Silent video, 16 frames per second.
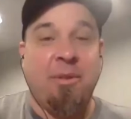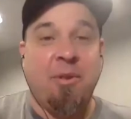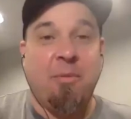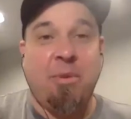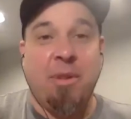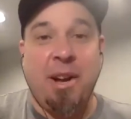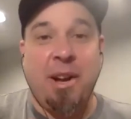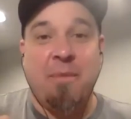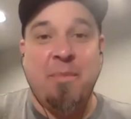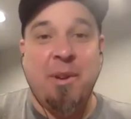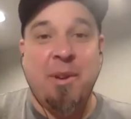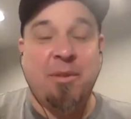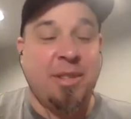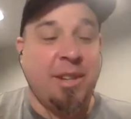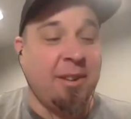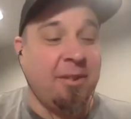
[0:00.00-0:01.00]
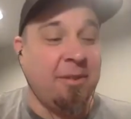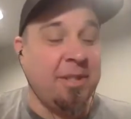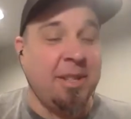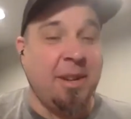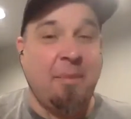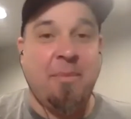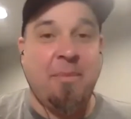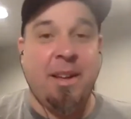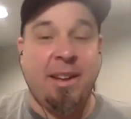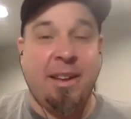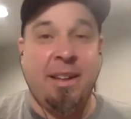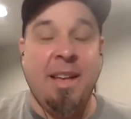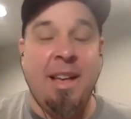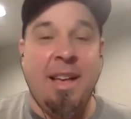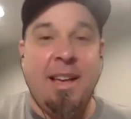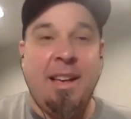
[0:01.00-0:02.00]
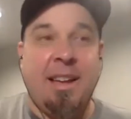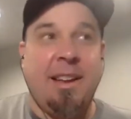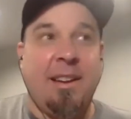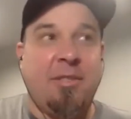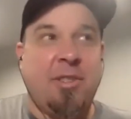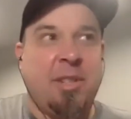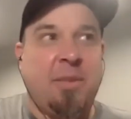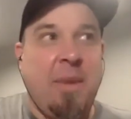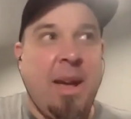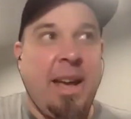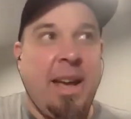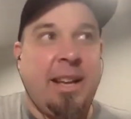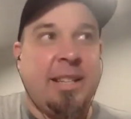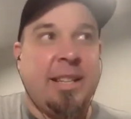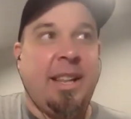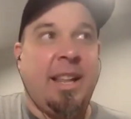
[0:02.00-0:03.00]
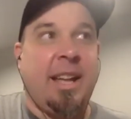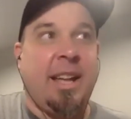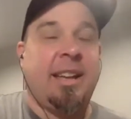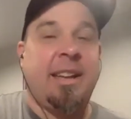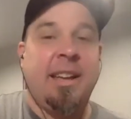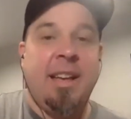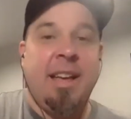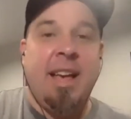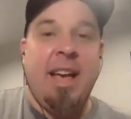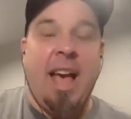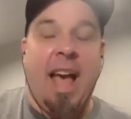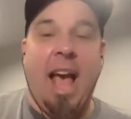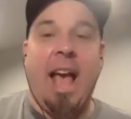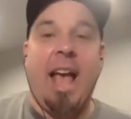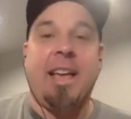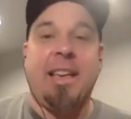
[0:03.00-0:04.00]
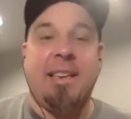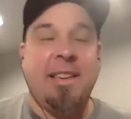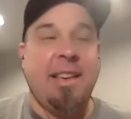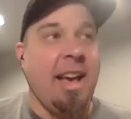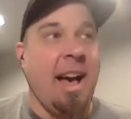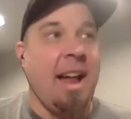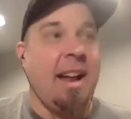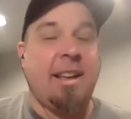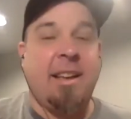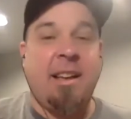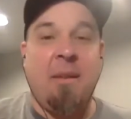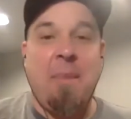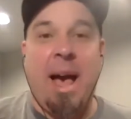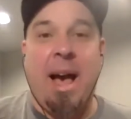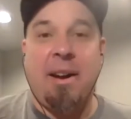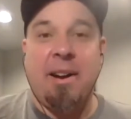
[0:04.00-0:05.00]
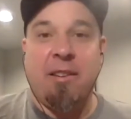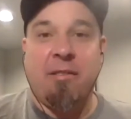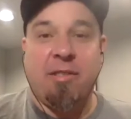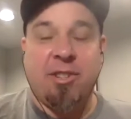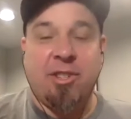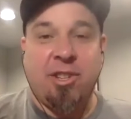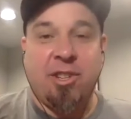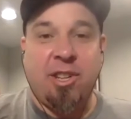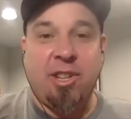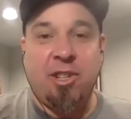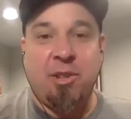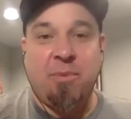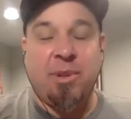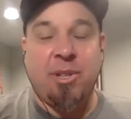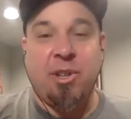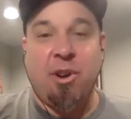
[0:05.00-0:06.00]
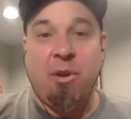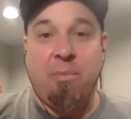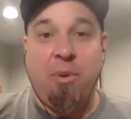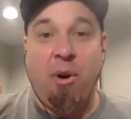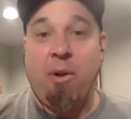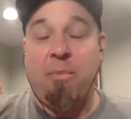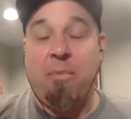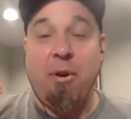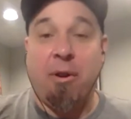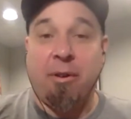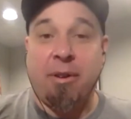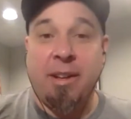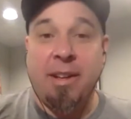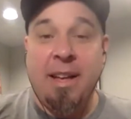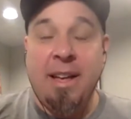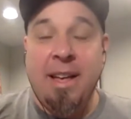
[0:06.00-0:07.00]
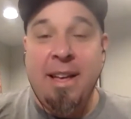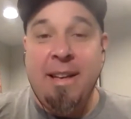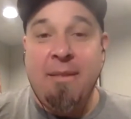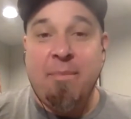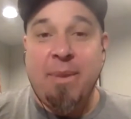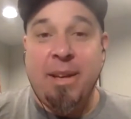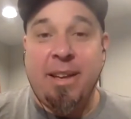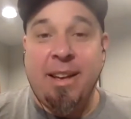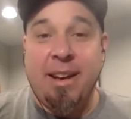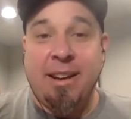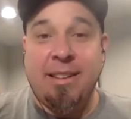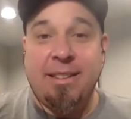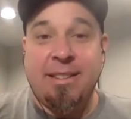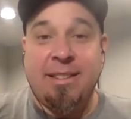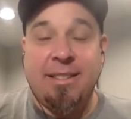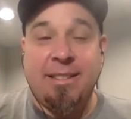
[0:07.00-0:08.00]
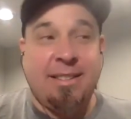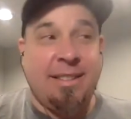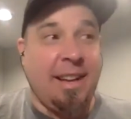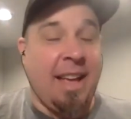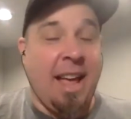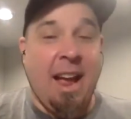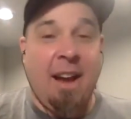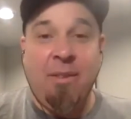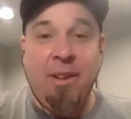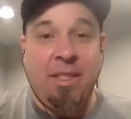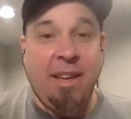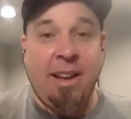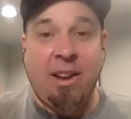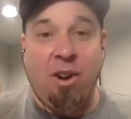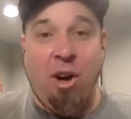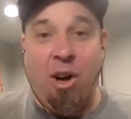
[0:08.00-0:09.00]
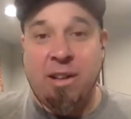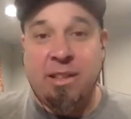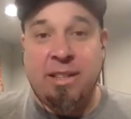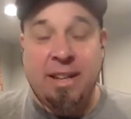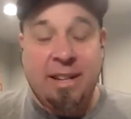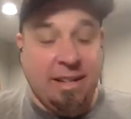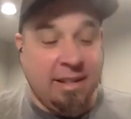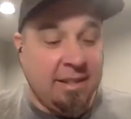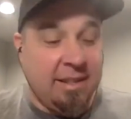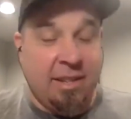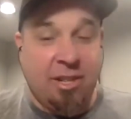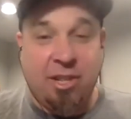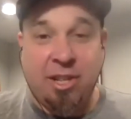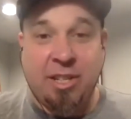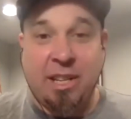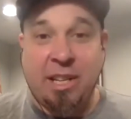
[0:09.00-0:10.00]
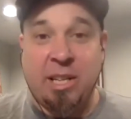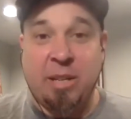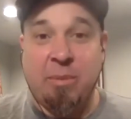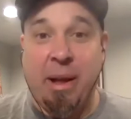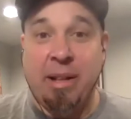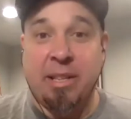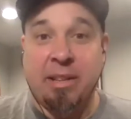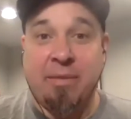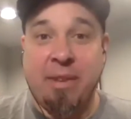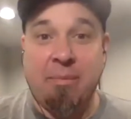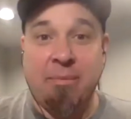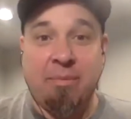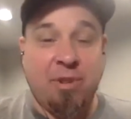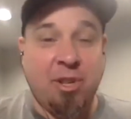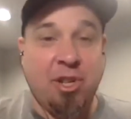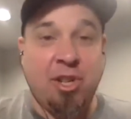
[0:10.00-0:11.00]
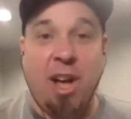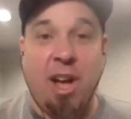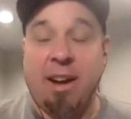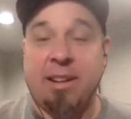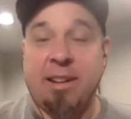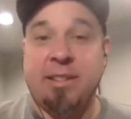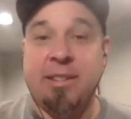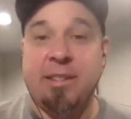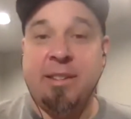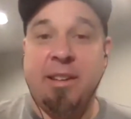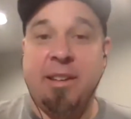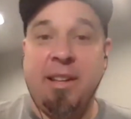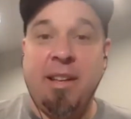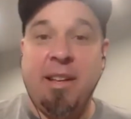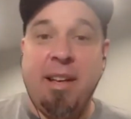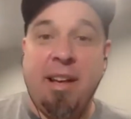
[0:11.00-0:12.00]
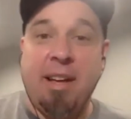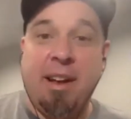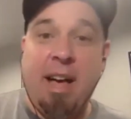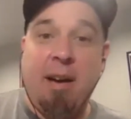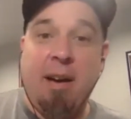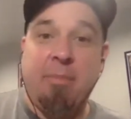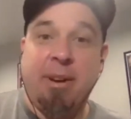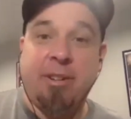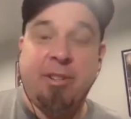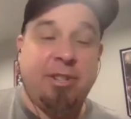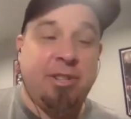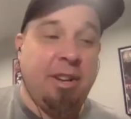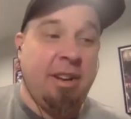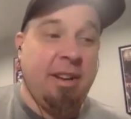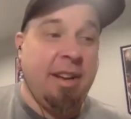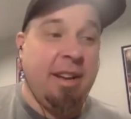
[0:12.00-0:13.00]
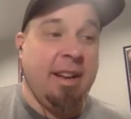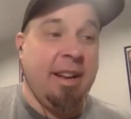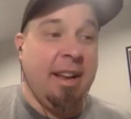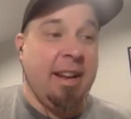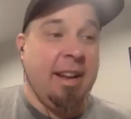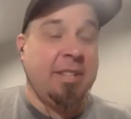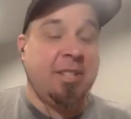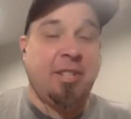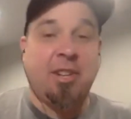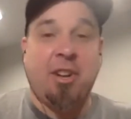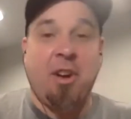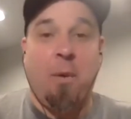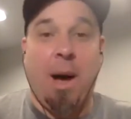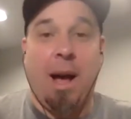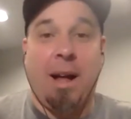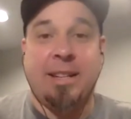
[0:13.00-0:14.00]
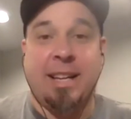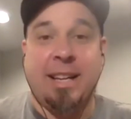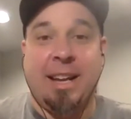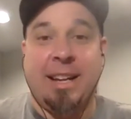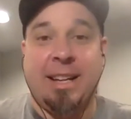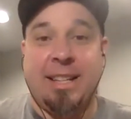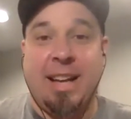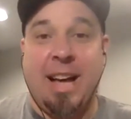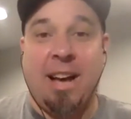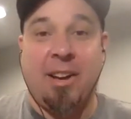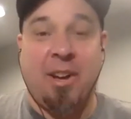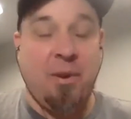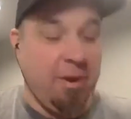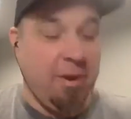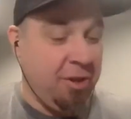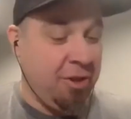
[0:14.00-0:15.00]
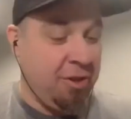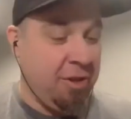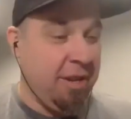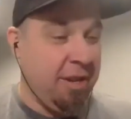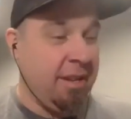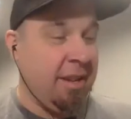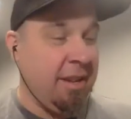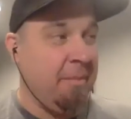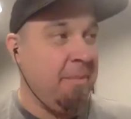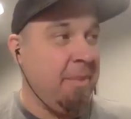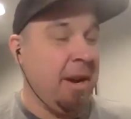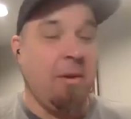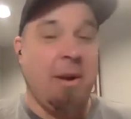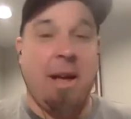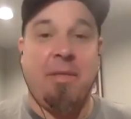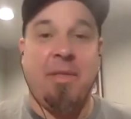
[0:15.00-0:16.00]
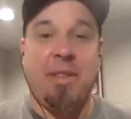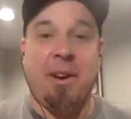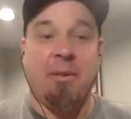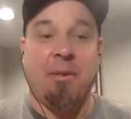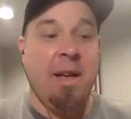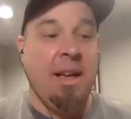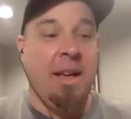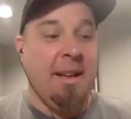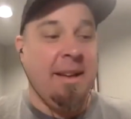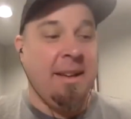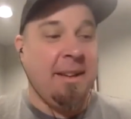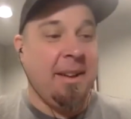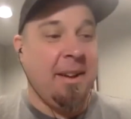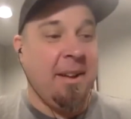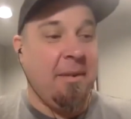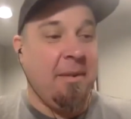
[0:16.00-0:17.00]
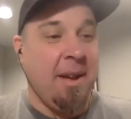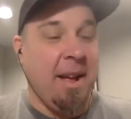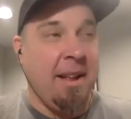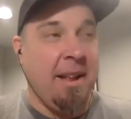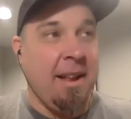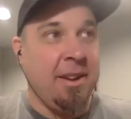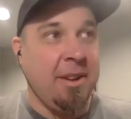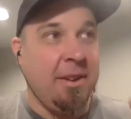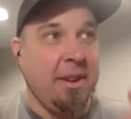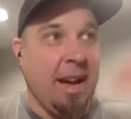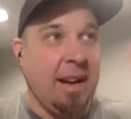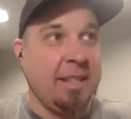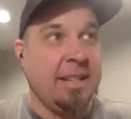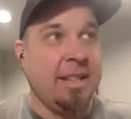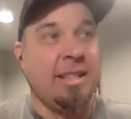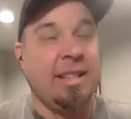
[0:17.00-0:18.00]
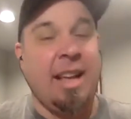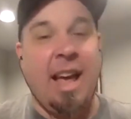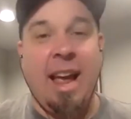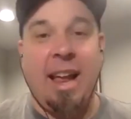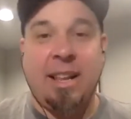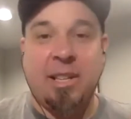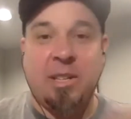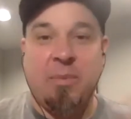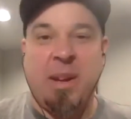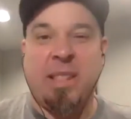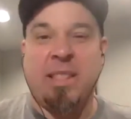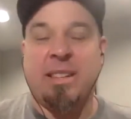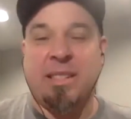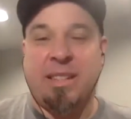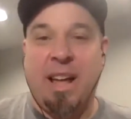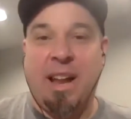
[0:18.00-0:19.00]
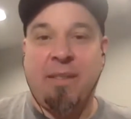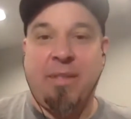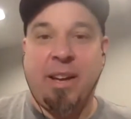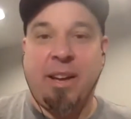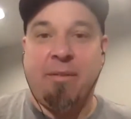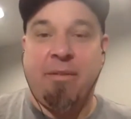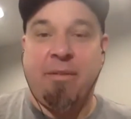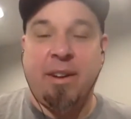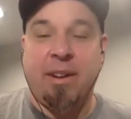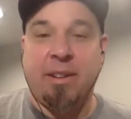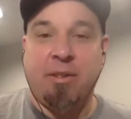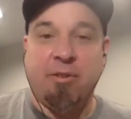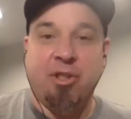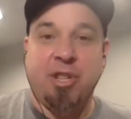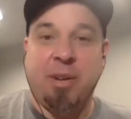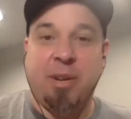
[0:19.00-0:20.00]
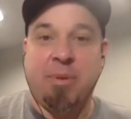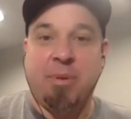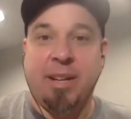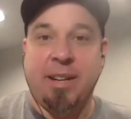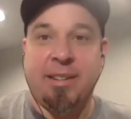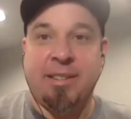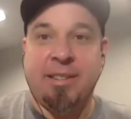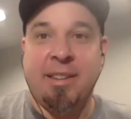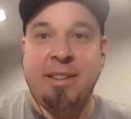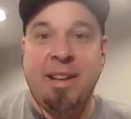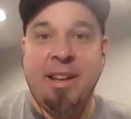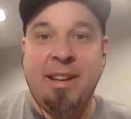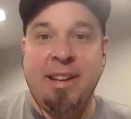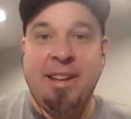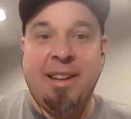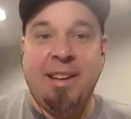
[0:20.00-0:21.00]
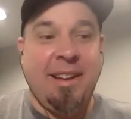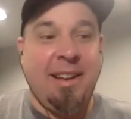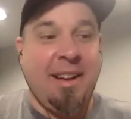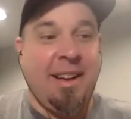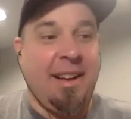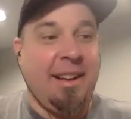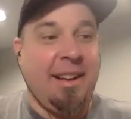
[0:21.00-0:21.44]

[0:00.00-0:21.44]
or they're playing music or something you know just yeah. make it to like hey you got to come out here it's just such a bizarre ballpark because yeah. like everything in austin is is just expensive i'm shocked on how much it is to go out to get a taco and a, a beer out there you know, and, and you guys can say, hey, let's make this kind of like a fun little cheap place. Uh,